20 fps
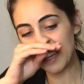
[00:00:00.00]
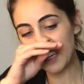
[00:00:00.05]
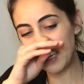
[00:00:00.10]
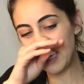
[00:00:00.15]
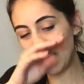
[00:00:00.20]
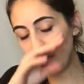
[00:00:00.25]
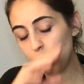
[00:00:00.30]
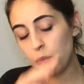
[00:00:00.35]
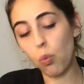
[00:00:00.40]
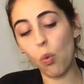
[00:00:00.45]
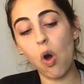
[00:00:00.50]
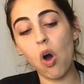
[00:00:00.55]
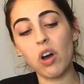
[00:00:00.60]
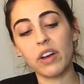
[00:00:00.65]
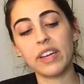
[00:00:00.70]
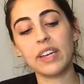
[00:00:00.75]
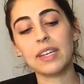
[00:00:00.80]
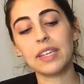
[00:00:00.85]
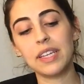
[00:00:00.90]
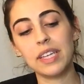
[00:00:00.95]
keep
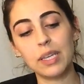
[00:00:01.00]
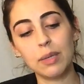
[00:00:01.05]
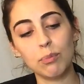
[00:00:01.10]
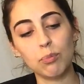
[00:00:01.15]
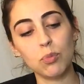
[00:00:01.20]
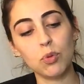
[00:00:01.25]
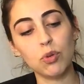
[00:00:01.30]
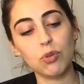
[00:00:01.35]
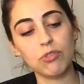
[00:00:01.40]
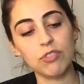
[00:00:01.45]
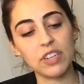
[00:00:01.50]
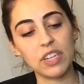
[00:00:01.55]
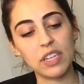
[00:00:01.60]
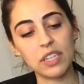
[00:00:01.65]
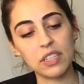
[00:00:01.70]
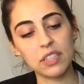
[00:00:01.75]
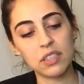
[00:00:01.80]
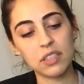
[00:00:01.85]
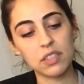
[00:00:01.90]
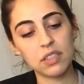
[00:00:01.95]
walking, keep
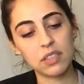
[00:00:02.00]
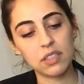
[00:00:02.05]
moving.